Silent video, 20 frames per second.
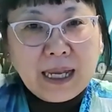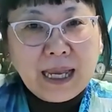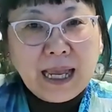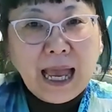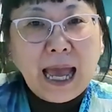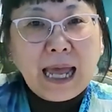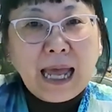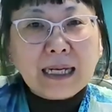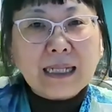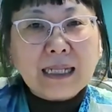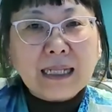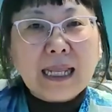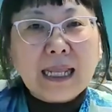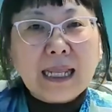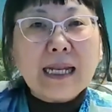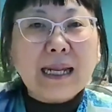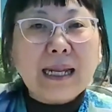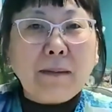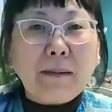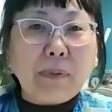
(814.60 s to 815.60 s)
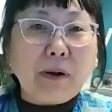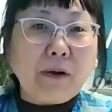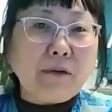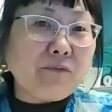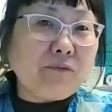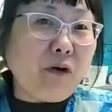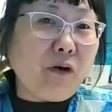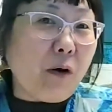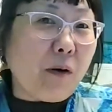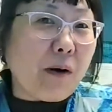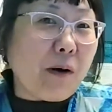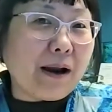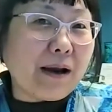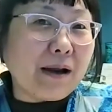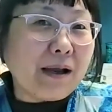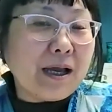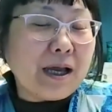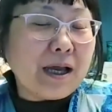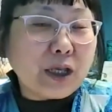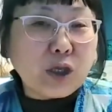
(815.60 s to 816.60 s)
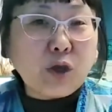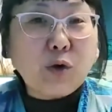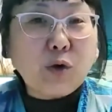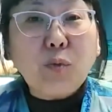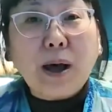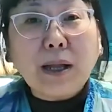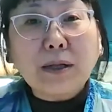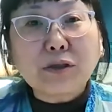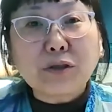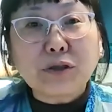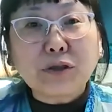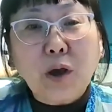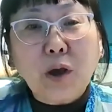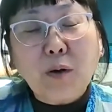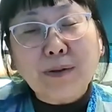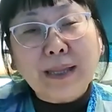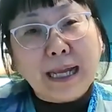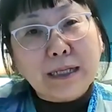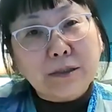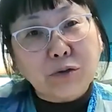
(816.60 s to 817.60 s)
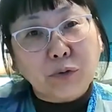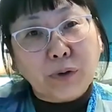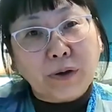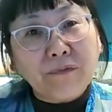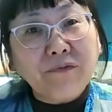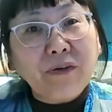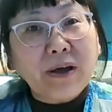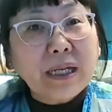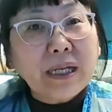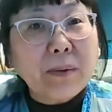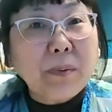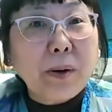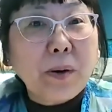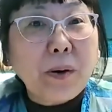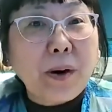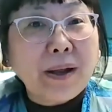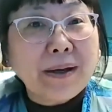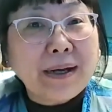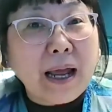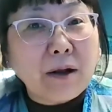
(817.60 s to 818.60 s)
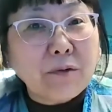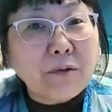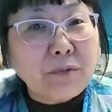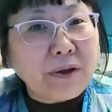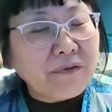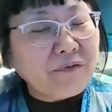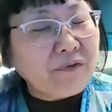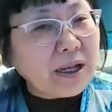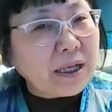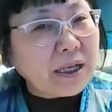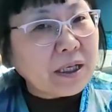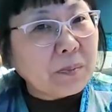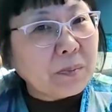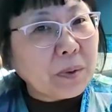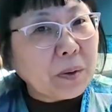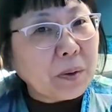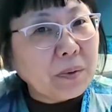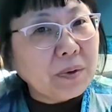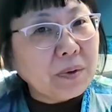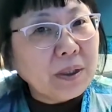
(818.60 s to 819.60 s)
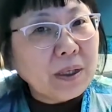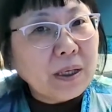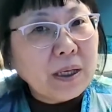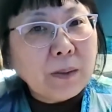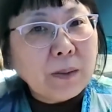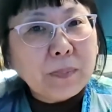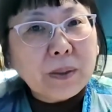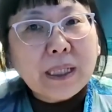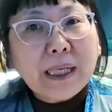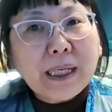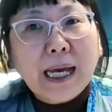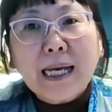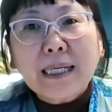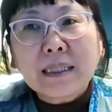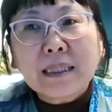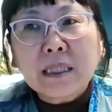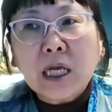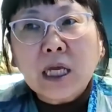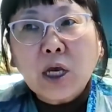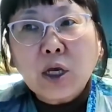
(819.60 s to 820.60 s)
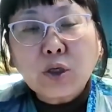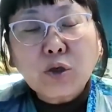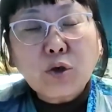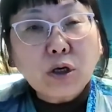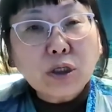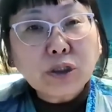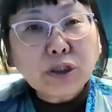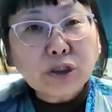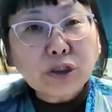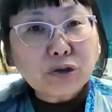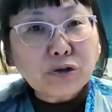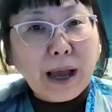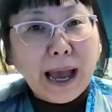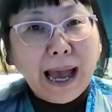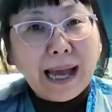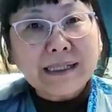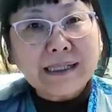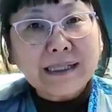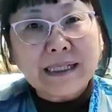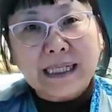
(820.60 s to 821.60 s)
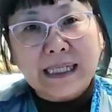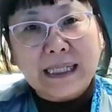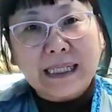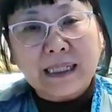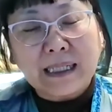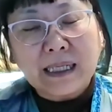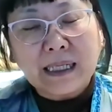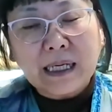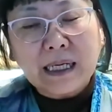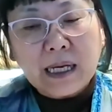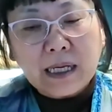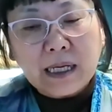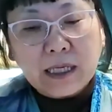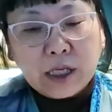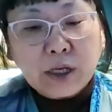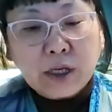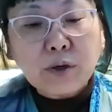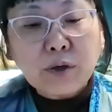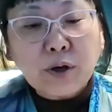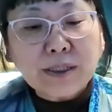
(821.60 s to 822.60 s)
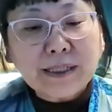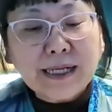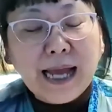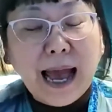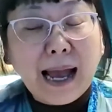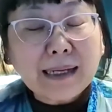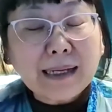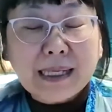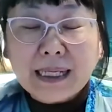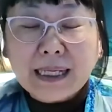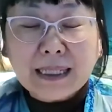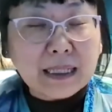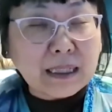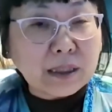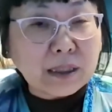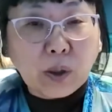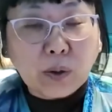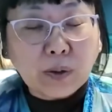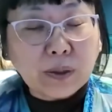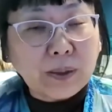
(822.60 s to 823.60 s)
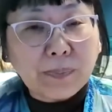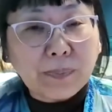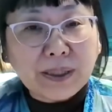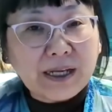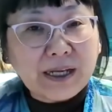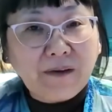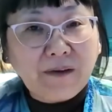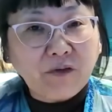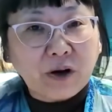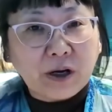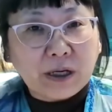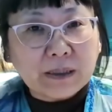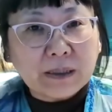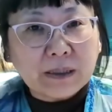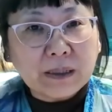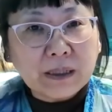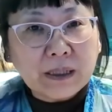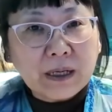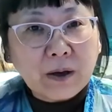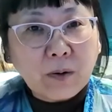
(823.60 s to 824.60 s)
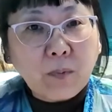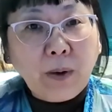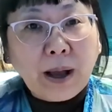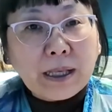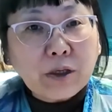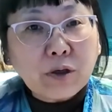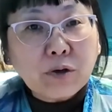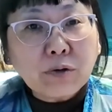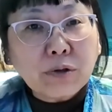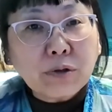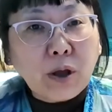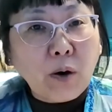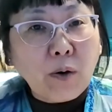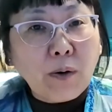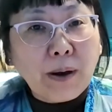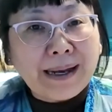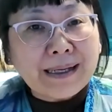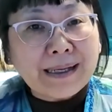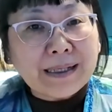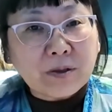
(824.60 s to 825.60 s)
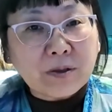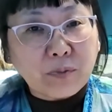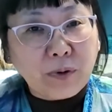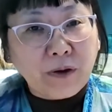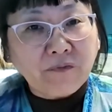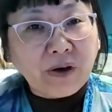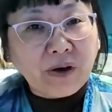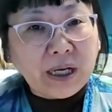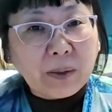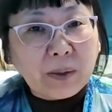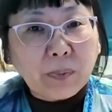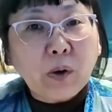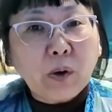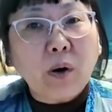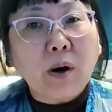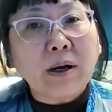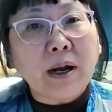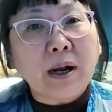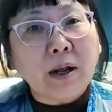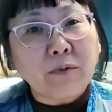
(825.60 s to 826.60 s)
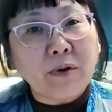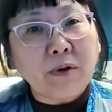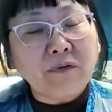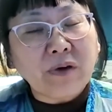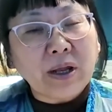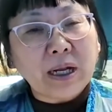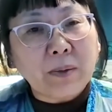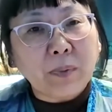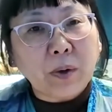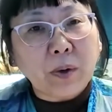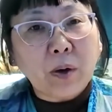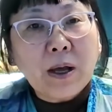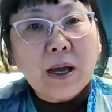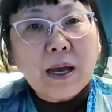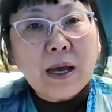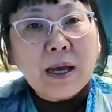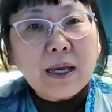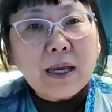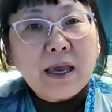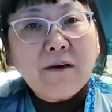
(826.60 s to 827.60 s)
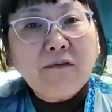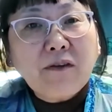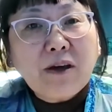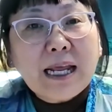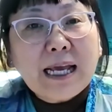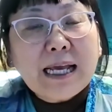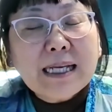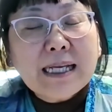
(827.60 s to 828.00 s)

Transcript: And then number four, you want to know that's refundable and non-refundable, because your strategy in your taxes is going to be different when you know it is refundable or non-refundable. If it